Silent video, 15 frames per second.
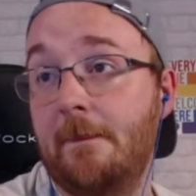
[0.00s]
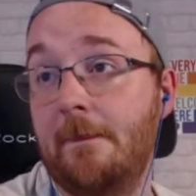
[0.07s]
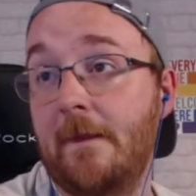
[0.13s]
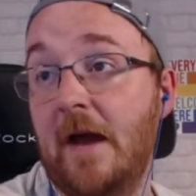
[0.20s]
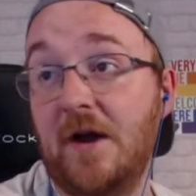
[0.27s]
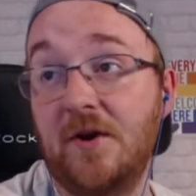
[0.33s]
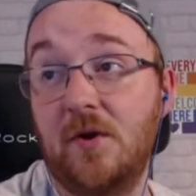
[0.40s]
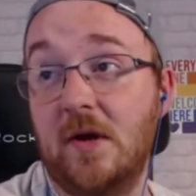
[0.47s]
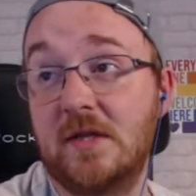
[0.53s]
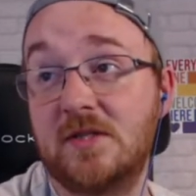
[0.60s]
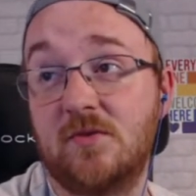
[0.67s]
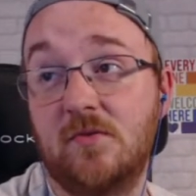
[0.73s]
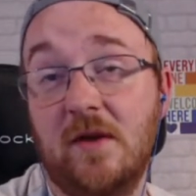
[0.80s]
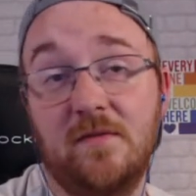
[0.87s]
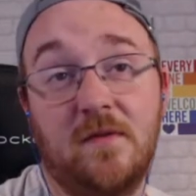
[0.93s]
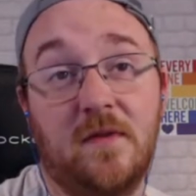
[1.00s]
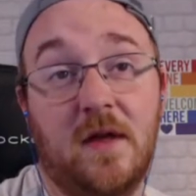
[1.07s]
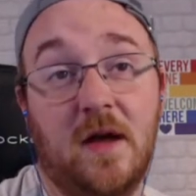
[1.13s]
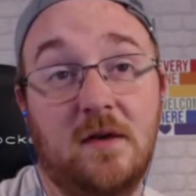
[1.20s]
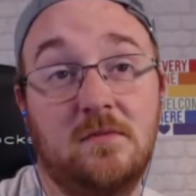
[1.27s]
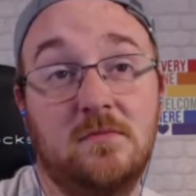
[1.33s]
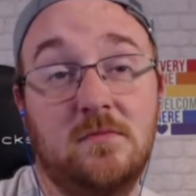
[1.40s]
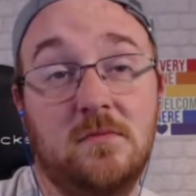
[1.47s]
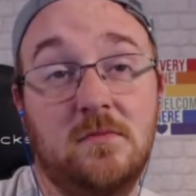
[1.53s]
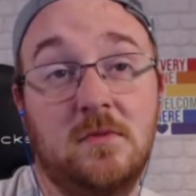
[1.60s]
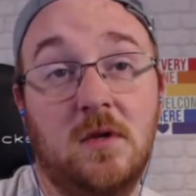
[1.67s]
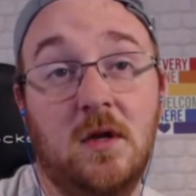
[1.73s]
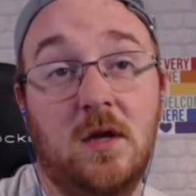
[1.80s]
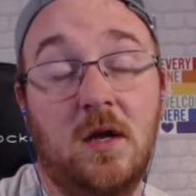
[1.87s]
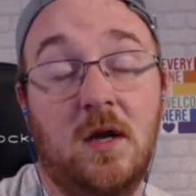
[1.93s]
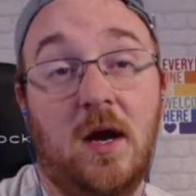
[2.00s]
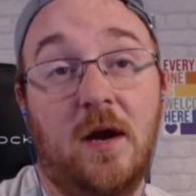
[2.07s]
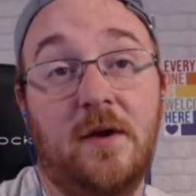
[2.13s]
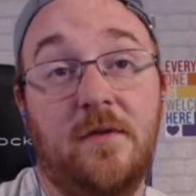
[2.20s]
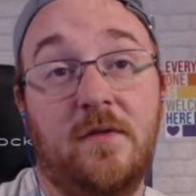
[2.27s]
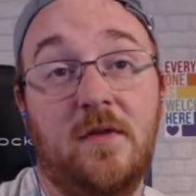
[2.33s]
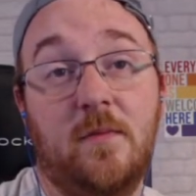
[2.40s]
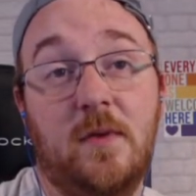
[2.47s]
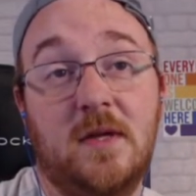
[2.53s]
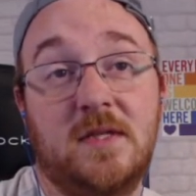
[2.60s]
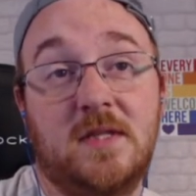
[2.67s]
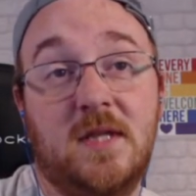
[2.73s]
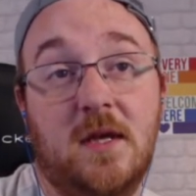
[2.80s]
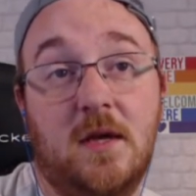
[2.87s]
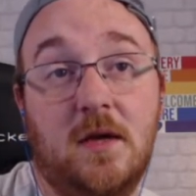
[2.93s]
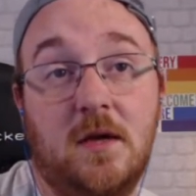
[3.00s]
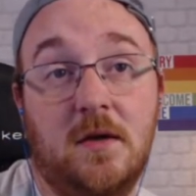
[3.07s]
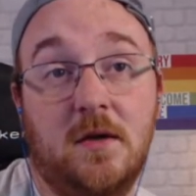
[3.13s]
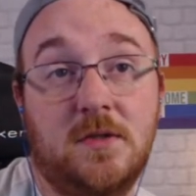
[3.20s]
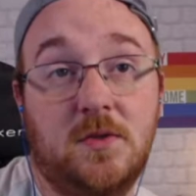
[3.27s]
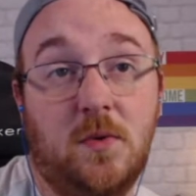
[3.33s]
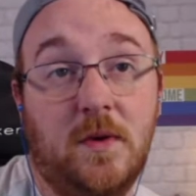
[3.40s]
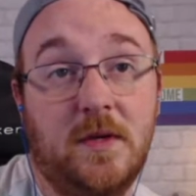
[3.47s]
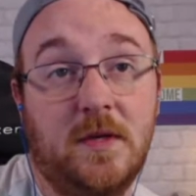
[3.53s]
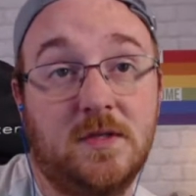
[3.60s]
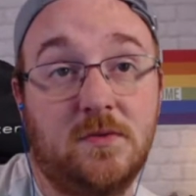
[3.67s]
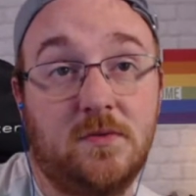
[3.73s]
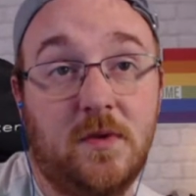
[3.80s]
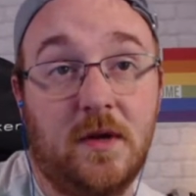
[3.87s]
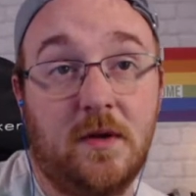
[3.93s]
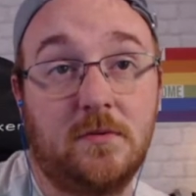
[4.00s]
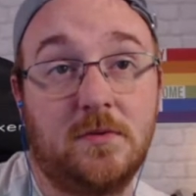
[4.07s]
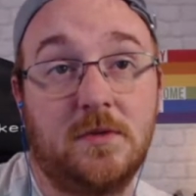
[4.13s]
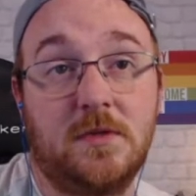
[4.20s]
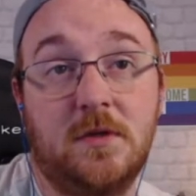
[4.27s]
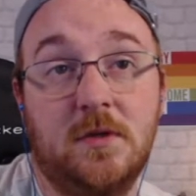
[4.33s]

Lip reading: I don't know what else to write for that. I don't think the police think her twin is around,